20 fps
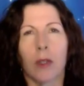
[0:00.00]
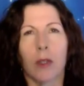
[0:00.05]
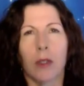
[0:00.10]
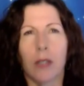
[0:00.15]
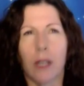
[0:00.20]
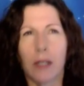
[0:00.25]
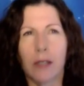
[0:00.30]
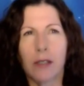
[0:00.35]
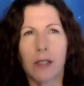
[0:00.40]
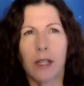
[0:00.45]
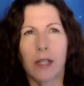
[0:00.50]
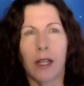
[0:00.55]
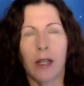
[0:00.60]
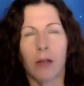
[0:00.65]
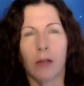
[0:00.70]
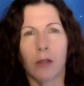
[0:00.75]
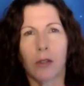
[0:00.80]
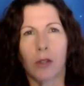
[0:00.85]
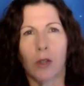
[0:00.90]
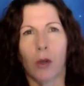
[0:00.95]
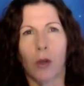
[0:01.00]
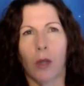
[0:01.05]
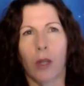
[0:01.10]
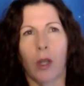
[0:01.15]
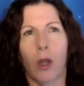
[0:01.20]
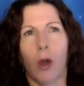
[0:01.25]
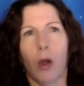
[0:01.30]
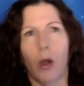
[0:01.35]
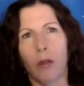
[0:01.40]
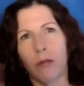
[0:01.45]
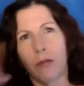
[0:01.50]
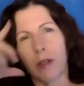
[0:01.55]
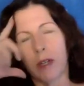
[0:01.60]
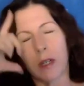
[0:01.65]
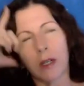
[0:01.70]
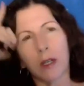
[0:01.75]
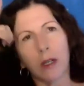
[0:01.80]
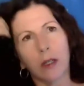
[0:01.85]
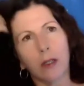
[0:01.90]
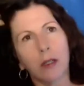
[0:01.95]
Yesterday I was going
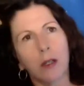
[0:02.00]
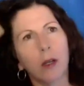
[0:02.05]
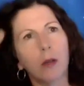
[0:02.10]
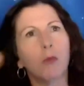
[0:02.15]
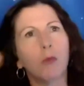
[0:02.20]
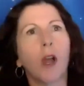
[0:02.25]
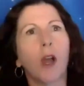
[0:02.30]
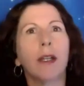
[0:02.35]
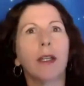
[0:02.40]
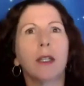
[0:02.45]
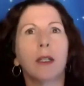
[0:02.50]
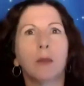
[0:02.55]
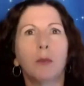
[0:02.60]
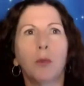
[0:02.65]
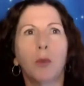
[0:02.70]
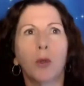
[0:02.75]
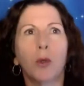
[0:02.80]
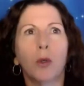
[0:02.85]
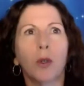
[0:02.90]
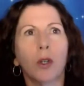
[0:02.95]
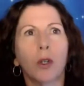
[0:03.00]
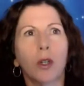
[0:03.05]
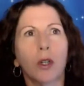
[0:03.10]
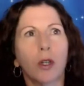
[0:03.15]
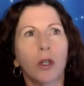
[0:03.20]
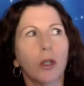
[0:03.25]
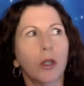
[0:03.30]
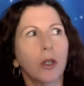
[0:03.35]
over, I'm writing a book.